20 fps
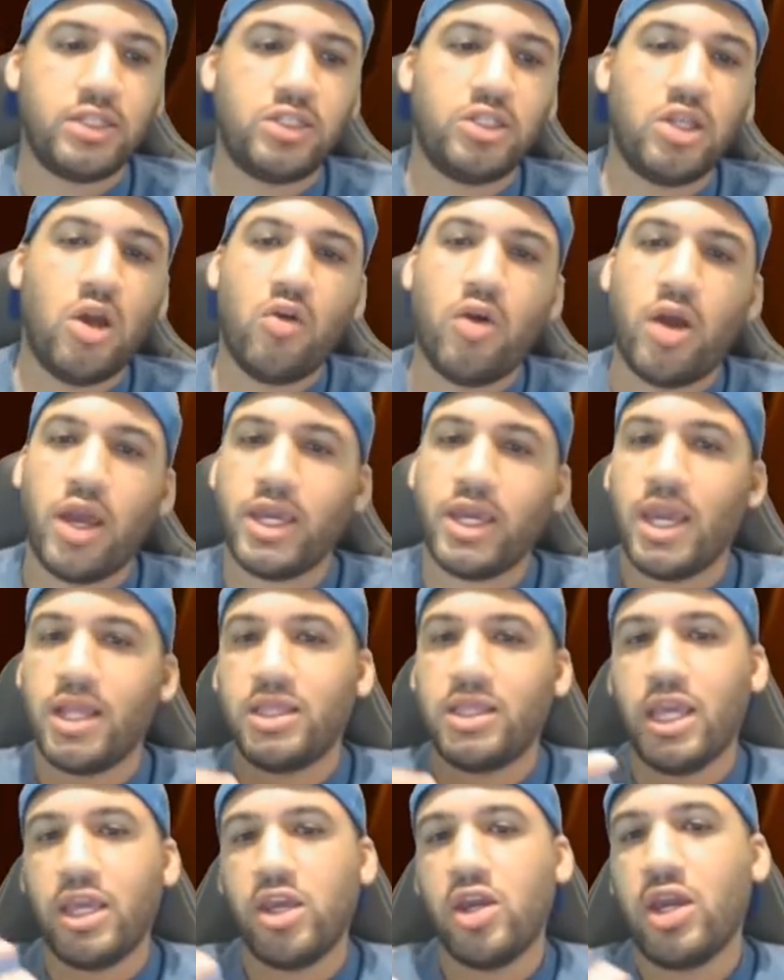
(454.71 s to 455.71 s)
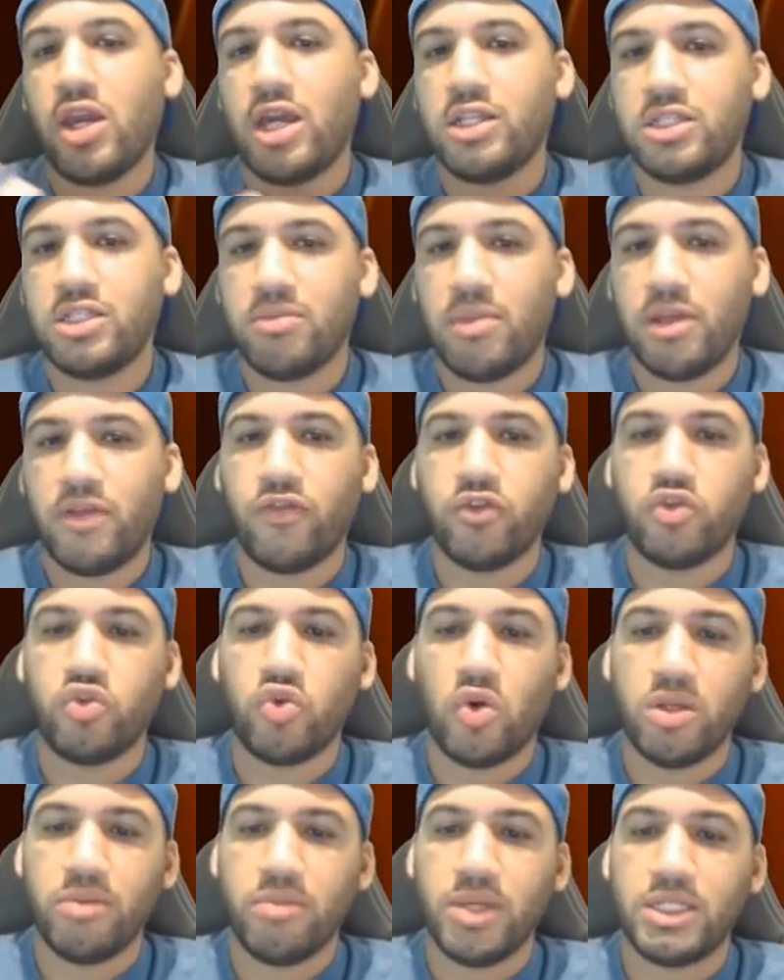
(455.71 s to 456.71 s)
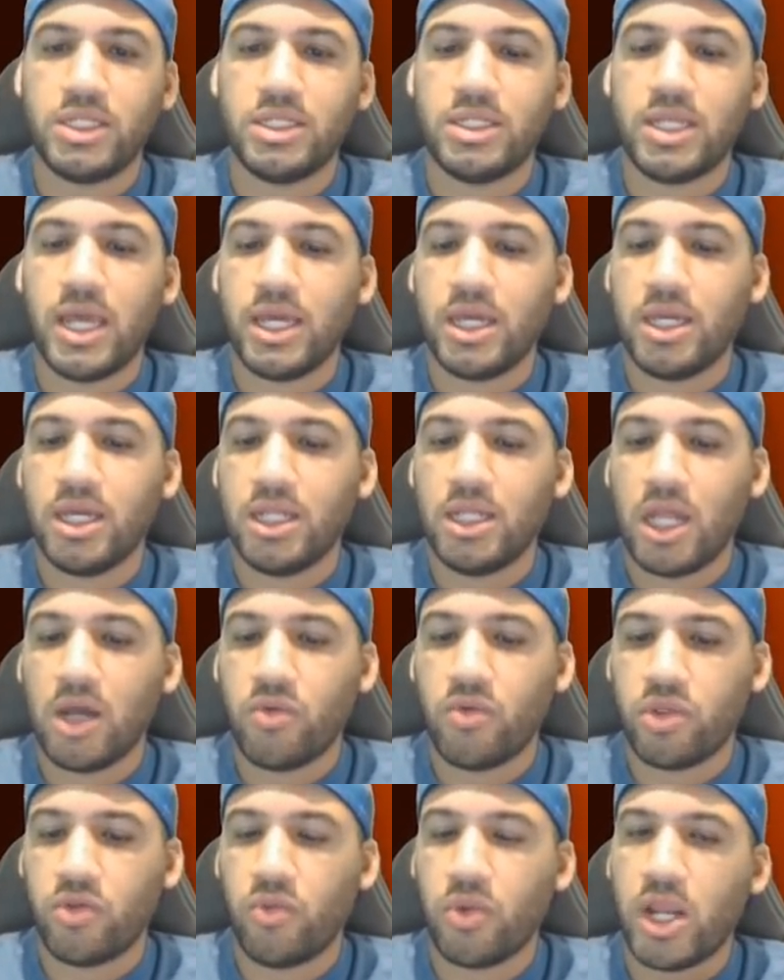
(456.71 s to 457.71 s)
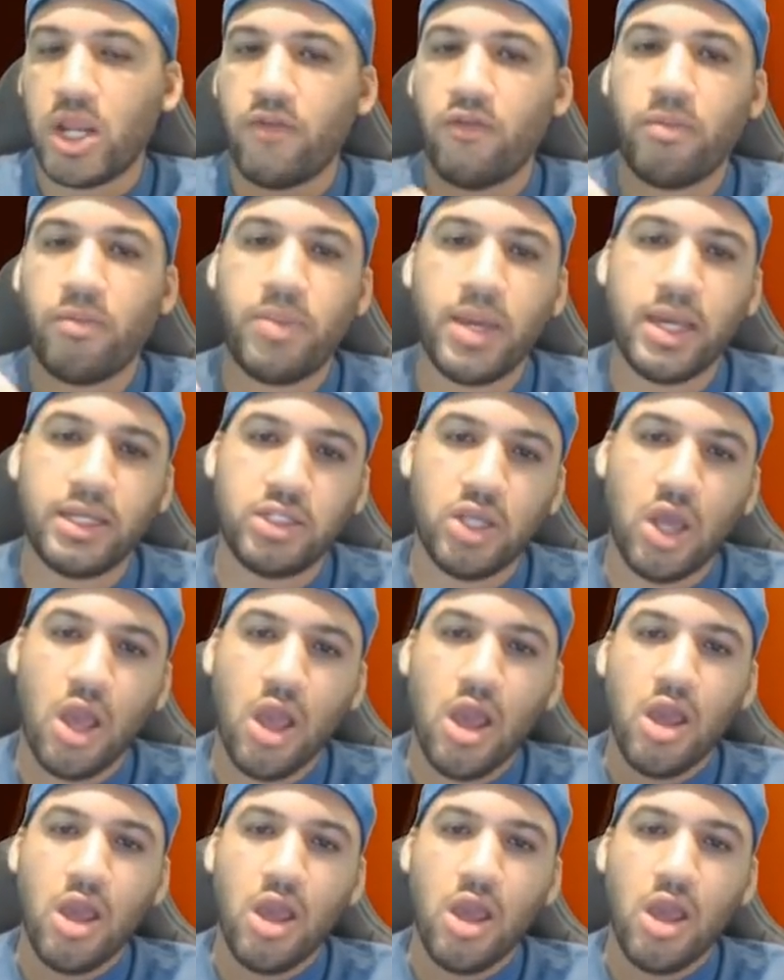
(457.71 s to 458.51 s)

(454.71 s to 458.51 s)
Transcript: So again, thank you guys so much for joining me today. Good luck with whatever picks